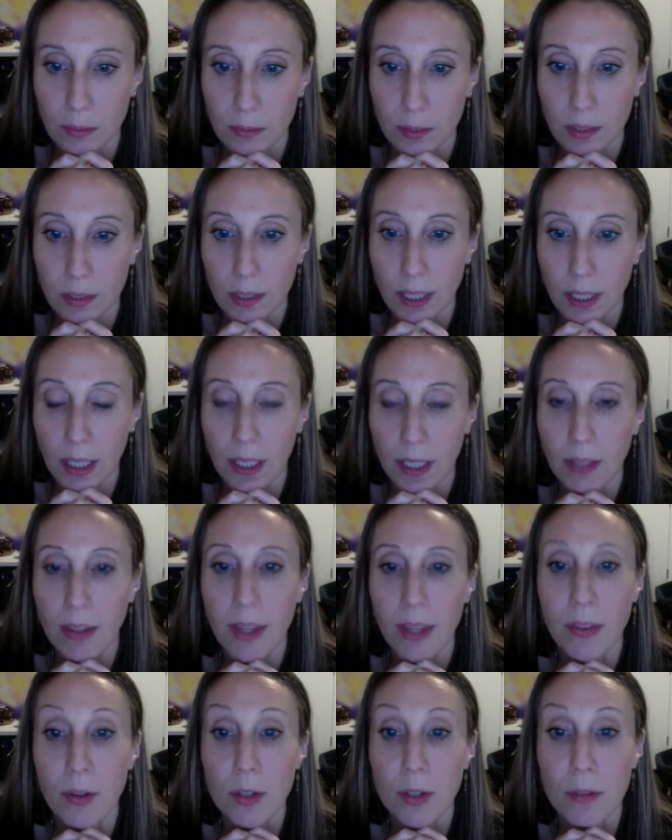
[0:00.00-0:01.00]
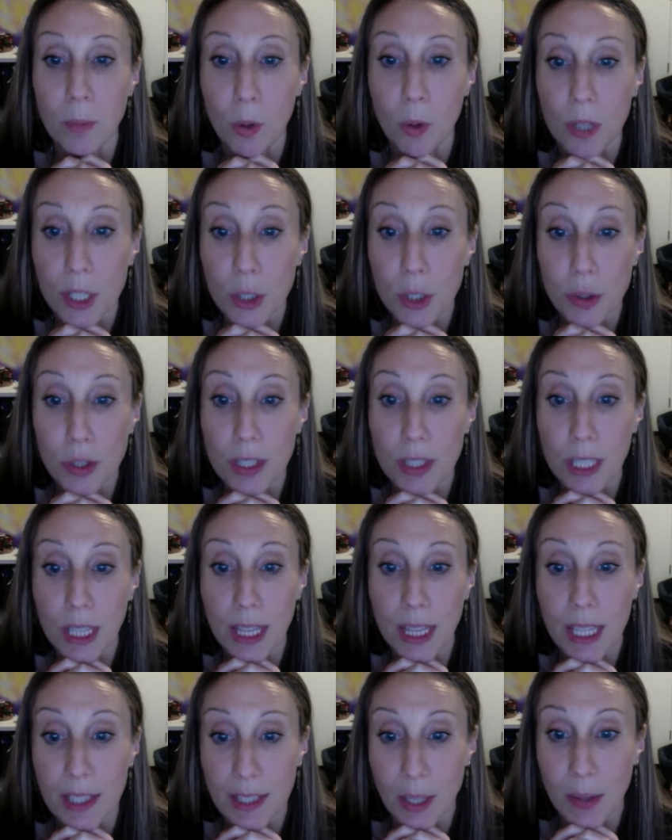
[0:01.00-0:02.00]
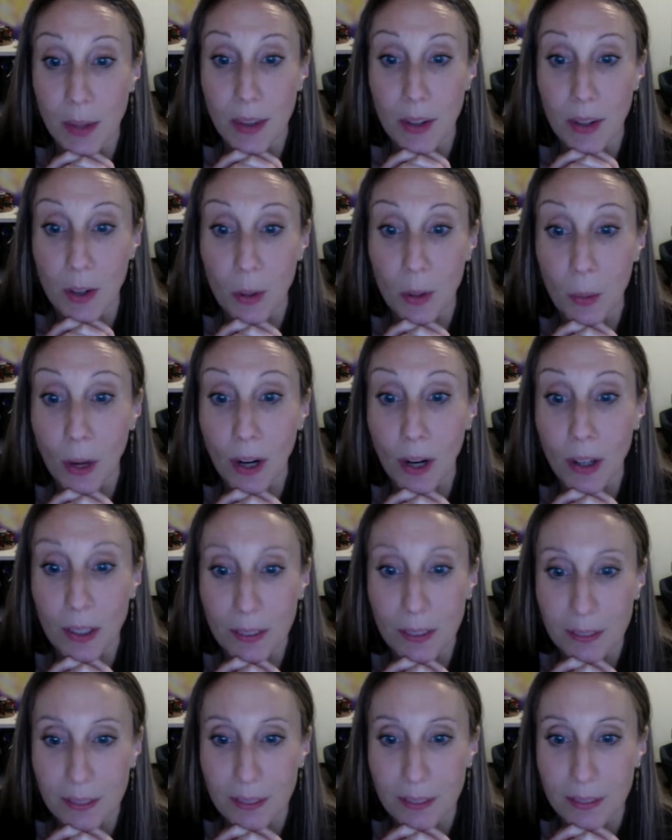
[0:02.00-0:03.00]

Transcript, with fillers: Saying that there's more interesting things out there to wear.